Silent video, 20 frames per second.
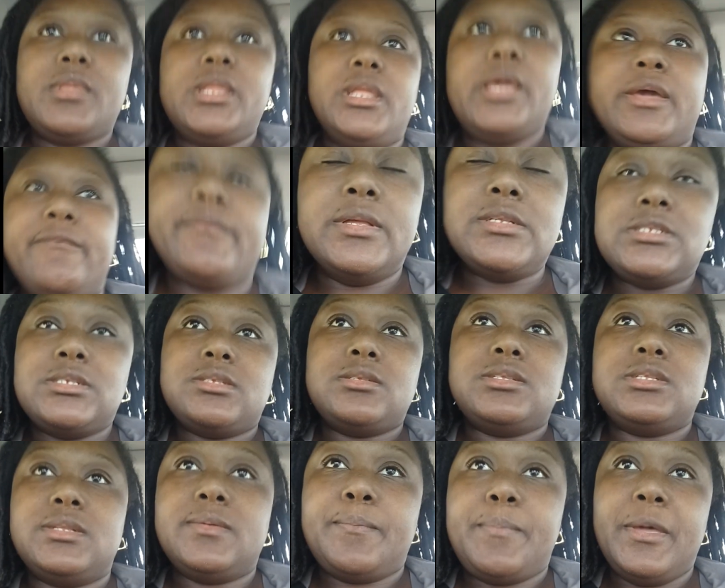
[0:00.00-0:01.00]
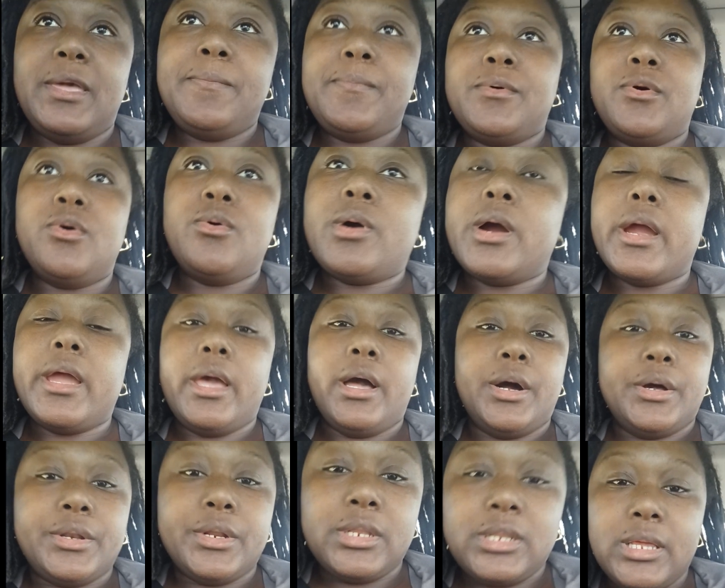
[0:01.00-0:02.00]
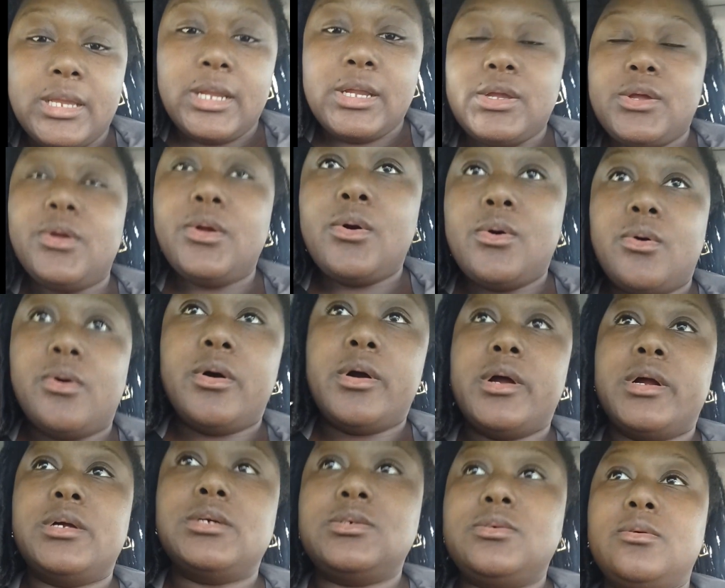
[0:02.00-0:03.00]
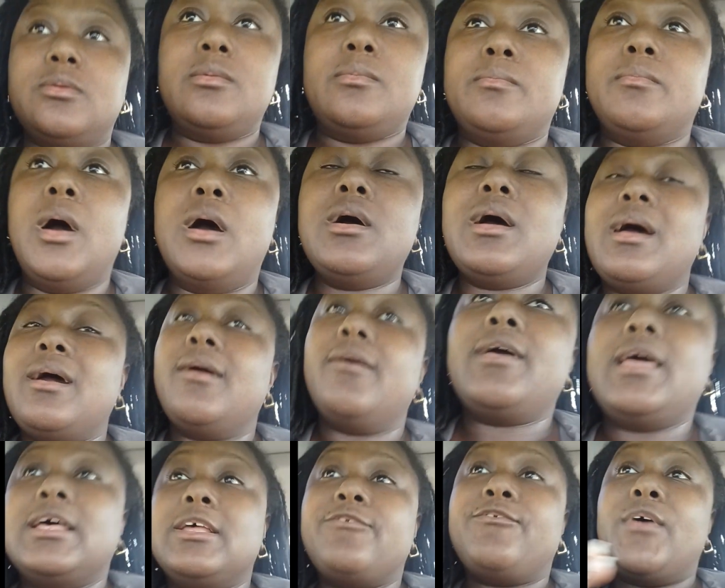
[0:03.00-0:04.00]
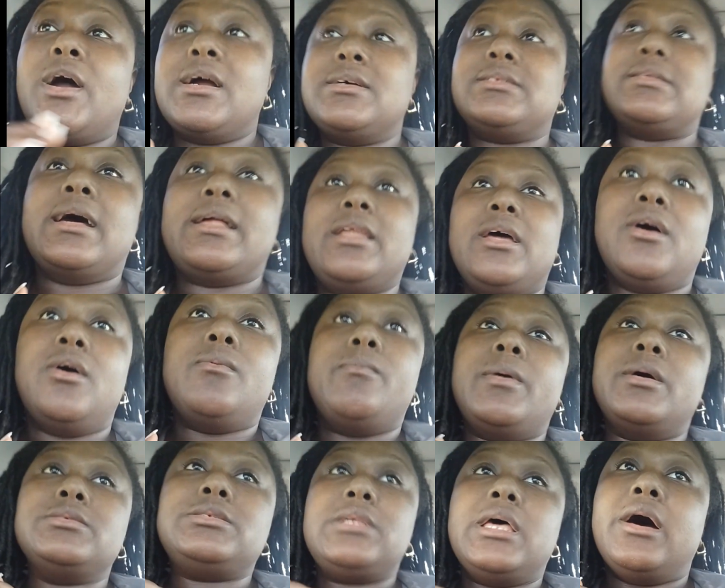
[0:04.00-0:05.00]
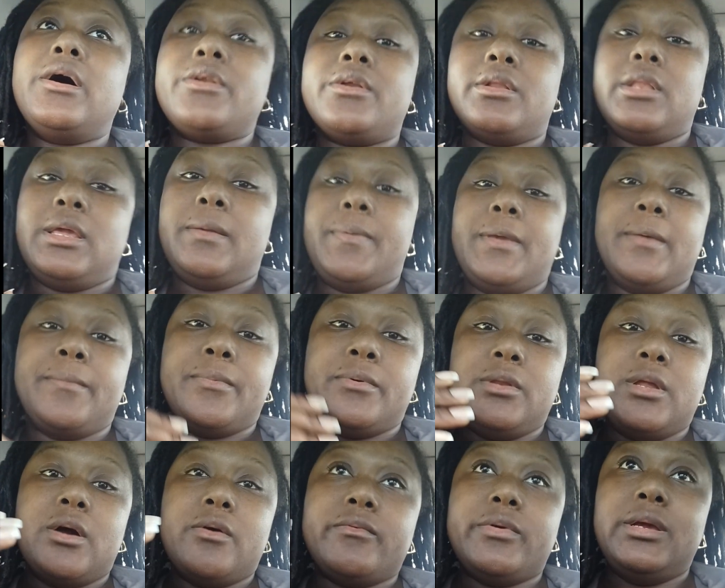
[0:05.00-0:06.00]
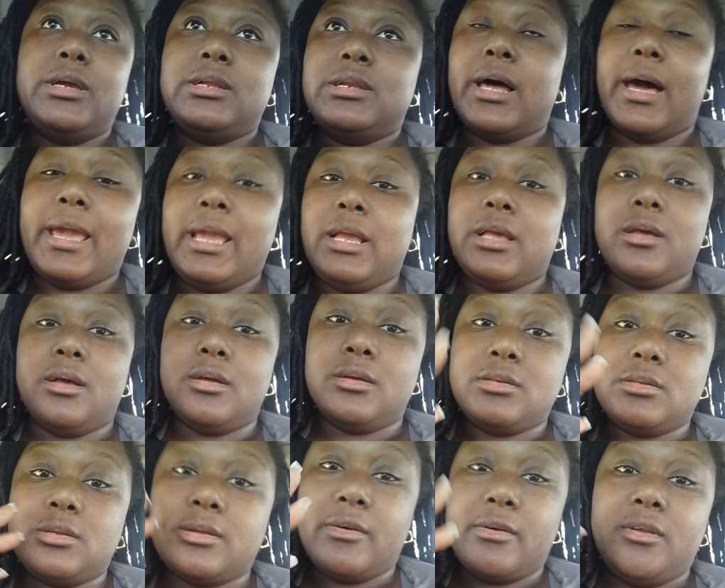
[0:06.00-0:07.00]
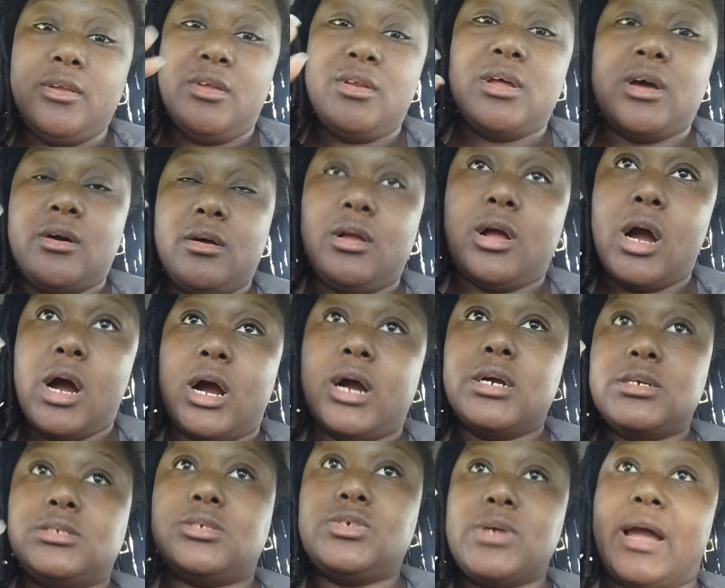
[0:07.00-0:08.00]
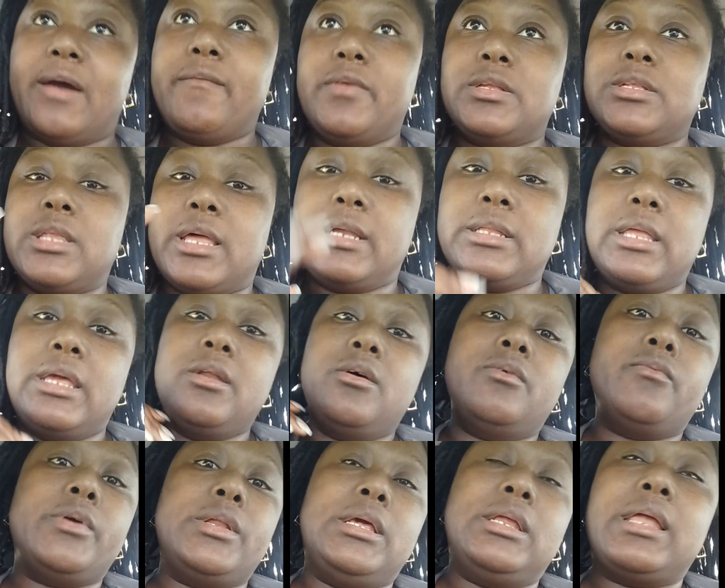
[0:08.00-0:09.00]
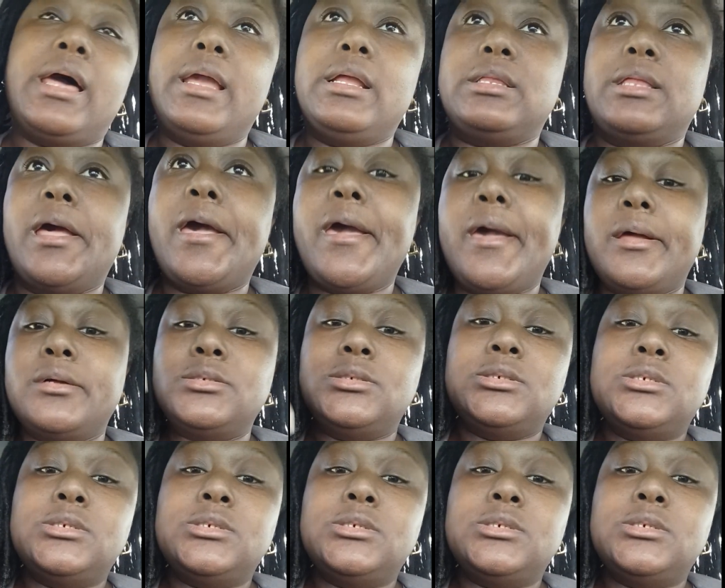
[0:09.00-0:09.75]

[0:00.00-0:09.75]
if it's people who are elderly, or as far as I know, most elderly people don't really like, you know, cars driving. Like, they don't really like that.